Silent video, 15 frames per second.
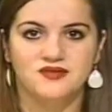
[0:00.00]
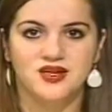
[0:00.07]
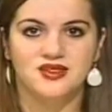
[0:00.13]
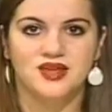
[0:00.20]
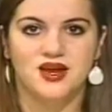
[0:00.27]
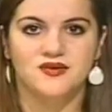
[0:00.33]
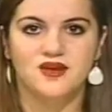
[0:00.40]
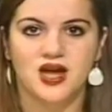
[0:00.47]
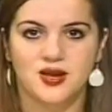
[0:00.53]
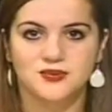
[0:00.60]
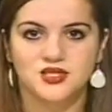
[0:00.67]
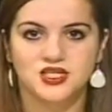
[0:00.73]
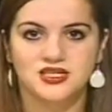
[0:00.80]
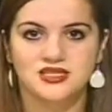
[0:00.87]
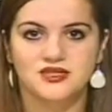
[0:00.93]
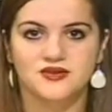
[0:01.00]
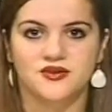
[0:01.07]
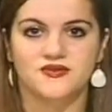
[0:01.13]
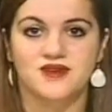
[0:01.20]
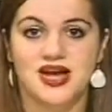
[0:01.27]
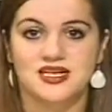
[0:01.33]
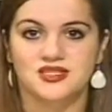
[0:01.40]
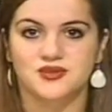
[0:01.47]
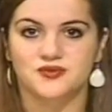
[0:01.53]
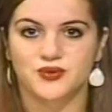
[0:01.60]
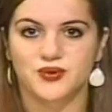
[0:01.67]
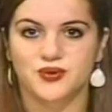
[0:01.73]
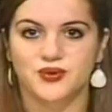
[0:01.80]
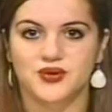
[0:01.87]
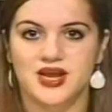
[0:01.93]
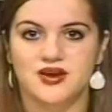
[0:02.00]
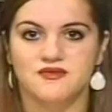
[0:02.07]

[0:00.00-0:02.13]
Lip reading: a lot of options for fast food and